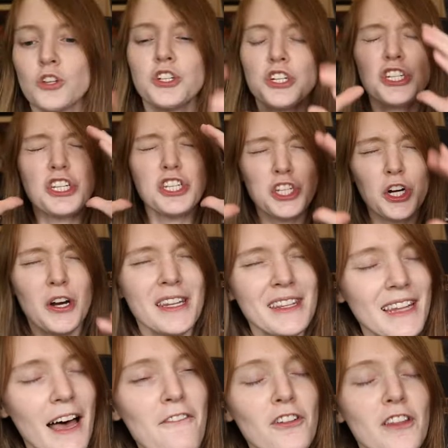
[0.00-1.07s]
There's just a
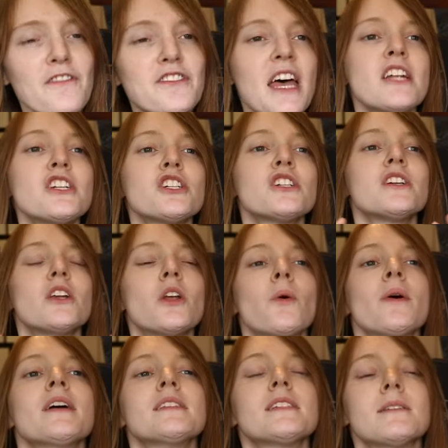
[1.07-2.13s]
certain level of tension and
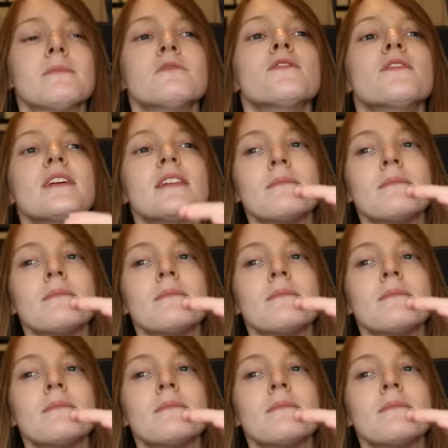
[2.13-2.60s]
annoyance in a movie